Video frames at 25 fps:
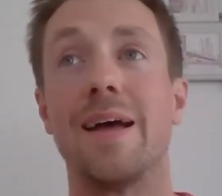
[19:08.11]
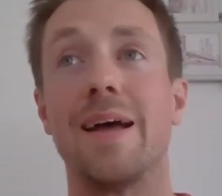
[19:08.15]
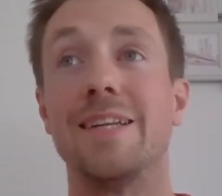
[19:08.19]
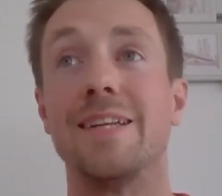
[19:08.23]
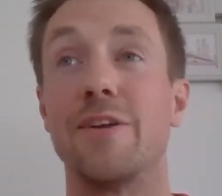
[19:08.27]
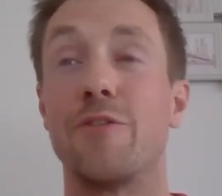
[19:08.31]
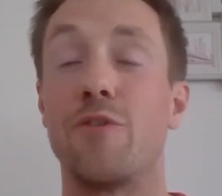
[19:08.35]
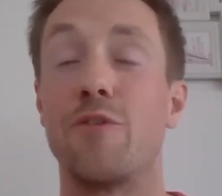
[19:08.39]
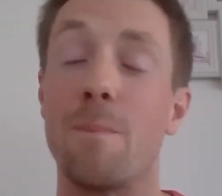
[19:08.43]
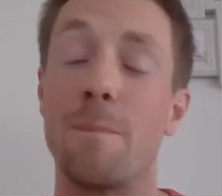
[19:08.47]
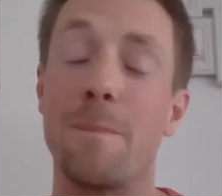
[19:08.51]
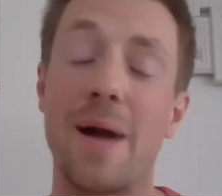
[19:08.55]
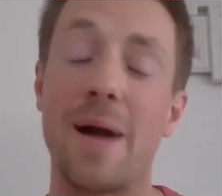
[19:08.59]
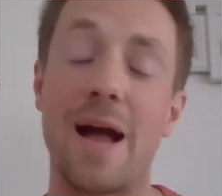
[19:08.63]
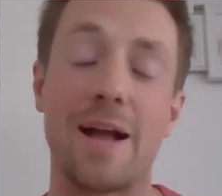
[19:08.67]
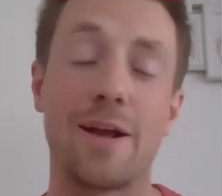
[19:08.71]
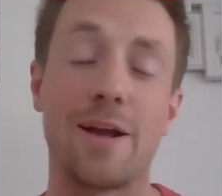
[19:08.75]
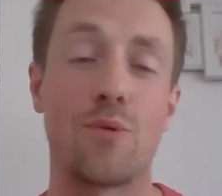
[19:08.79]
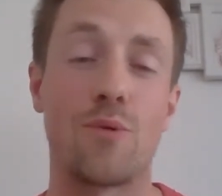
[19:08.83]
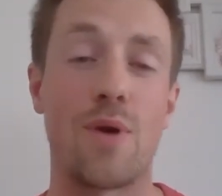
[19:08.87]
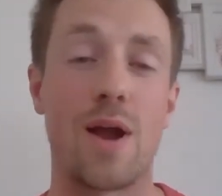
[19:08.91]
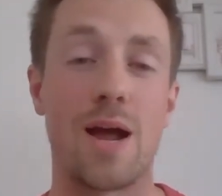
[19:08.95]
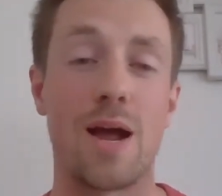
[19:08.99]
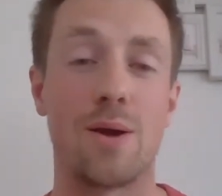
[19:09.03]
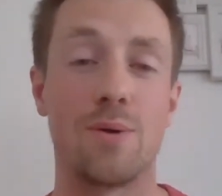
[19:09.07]
different
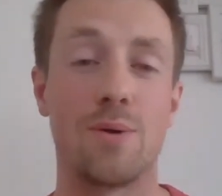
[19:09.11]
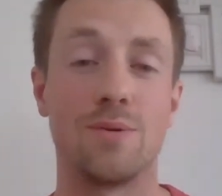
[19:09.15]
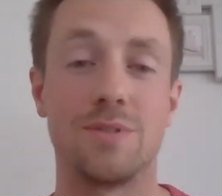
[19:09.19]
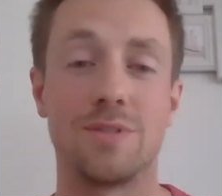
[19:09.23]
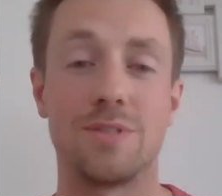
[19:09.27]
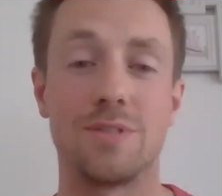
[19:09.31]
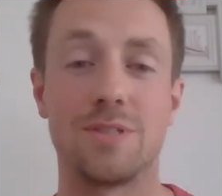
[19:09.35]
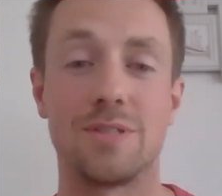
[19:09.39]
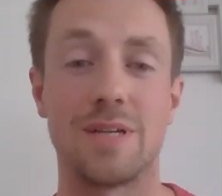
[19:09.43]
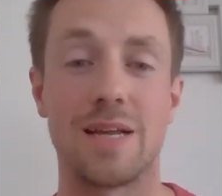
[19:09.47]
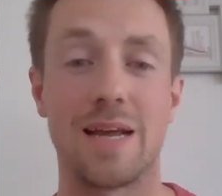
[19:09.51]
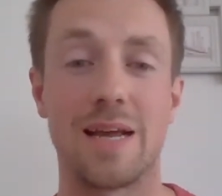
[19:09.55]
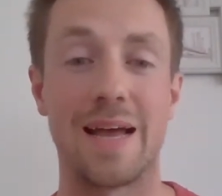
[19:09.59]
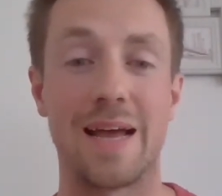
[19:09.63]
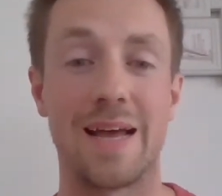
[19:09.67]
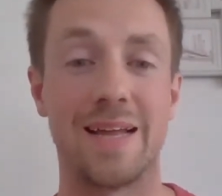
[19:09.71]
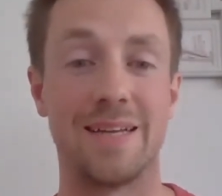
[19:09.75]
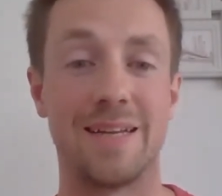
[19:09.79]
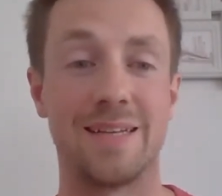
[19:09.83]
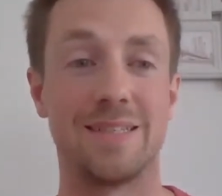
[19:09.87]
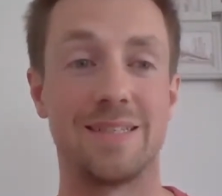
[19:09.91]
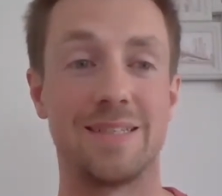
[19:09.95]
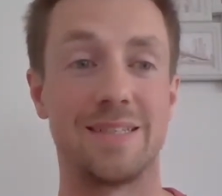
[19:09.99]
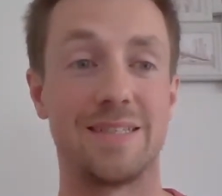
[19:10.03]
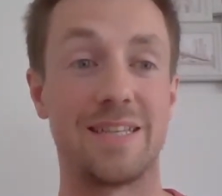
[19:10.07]
backgrounds,
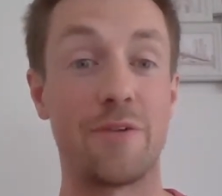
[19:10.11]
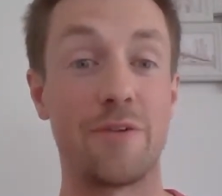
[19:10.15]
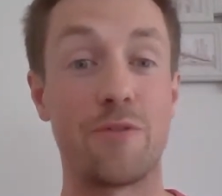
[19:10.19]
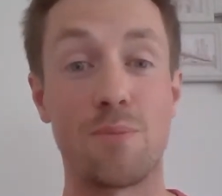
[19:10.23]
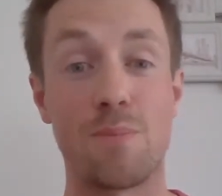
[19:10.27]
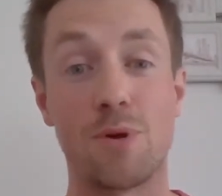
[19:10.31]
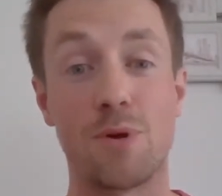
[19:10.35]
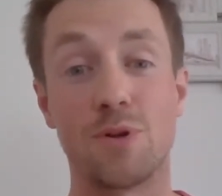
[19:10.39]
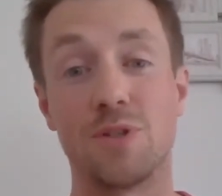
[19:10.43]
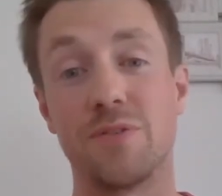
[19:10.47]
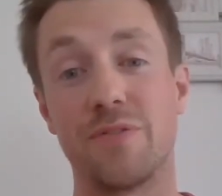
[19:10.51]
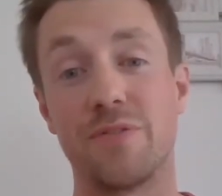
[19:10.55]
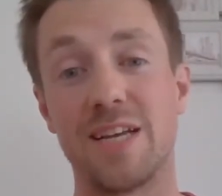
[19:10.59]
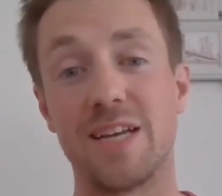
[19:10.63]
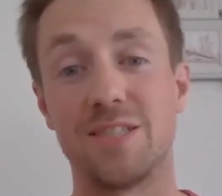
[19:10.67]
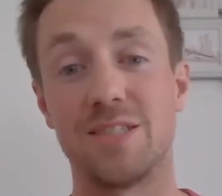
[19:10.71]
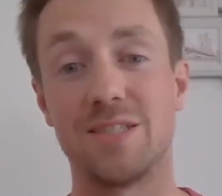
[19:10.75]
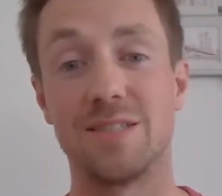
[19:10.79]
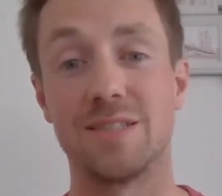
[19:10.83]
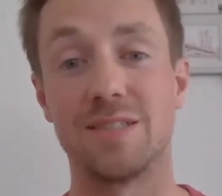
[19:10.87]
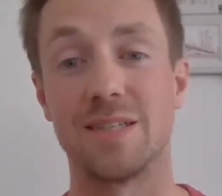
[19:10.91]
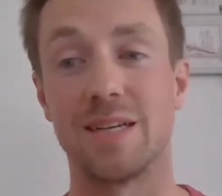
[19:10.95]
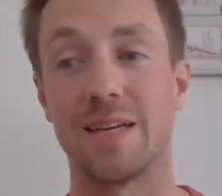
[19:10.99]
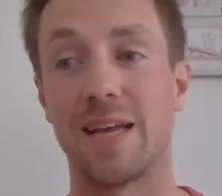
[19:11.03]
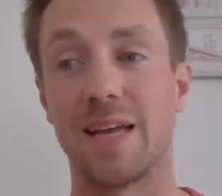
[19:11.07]
and different
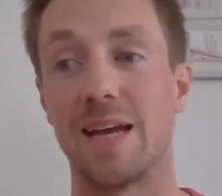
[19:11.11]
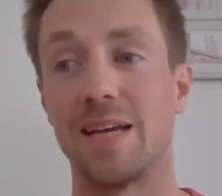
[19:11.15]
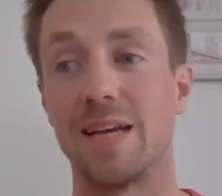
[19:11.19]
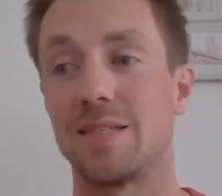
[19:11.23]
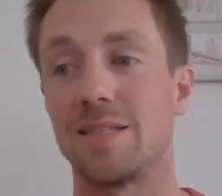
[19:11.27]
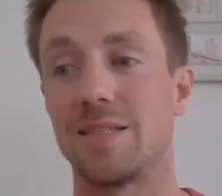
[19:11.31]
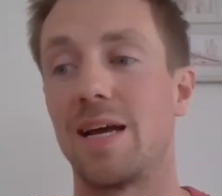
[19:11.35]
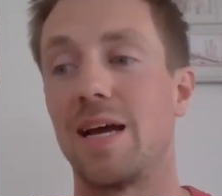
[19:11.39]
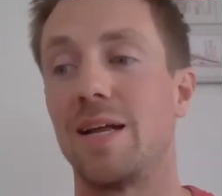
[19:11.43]
motivations, I guess.